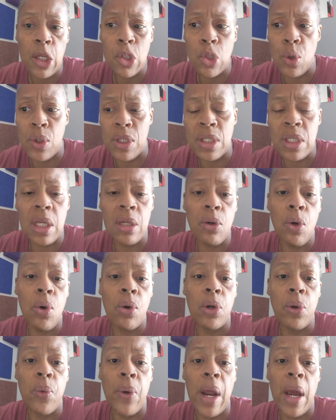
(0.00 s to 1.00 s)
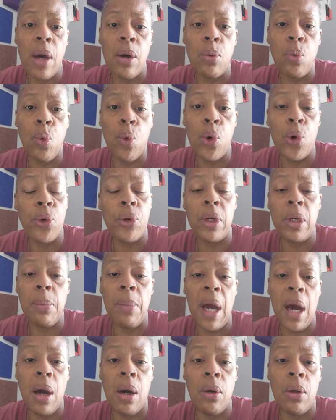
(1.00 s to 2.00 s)
So instead of going around worrying
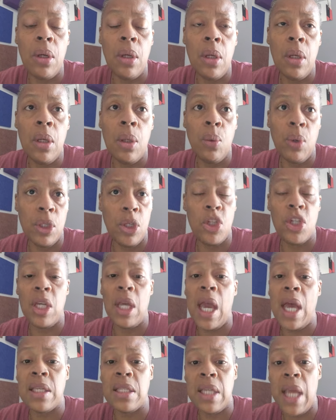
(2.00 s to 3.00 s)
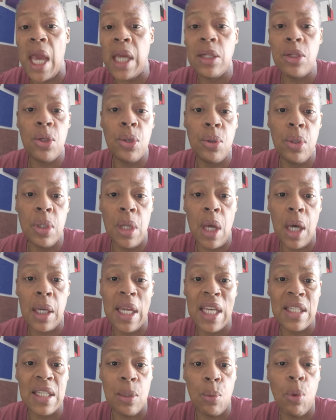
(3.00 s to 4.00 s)
about whether she has an attitude or
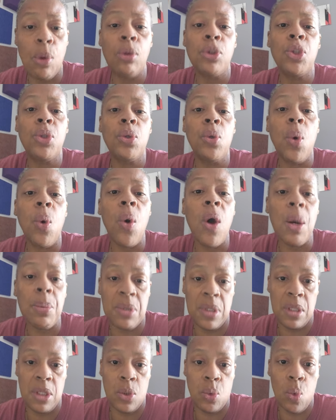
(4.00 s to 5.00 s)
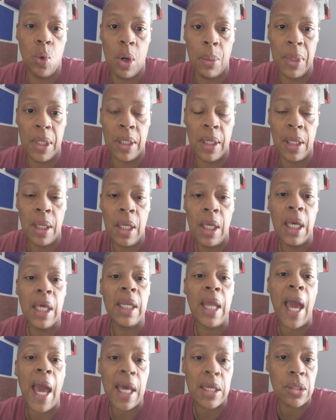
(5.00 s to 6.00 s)
not, I said, why don't you go up to this woman
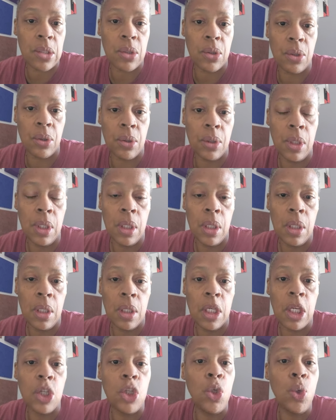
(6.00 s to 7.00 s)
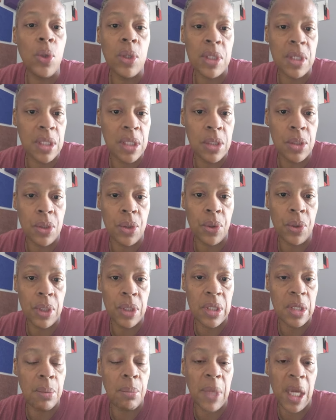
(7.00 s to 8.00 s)
and ask her, can you assist her
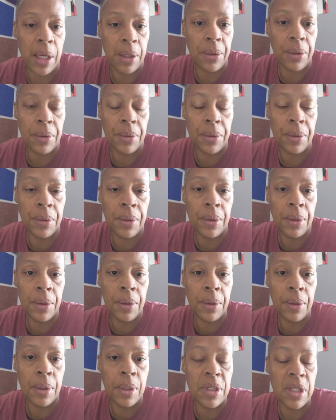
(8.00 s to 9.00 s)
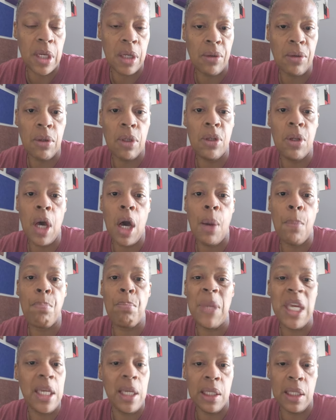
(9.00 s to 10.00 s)
in some manner? Instead of
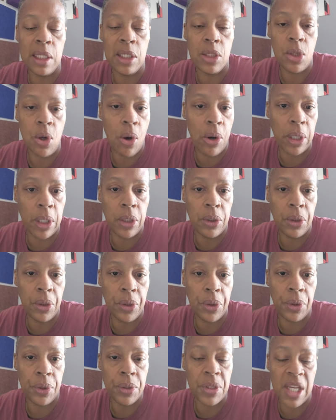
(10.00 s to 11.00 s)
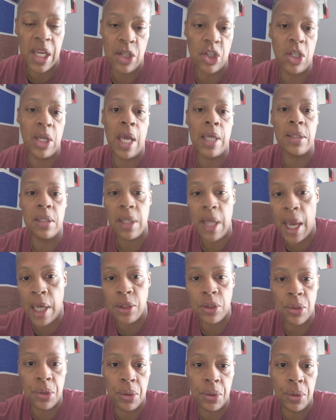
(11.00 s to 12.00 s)
immediately targeting her, saying she has an
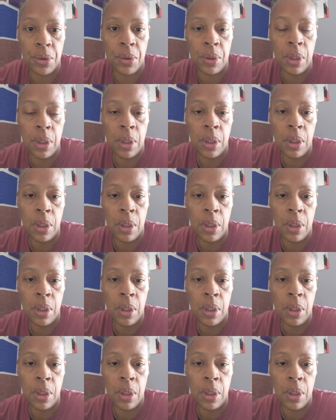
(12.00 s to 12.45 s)
attitude,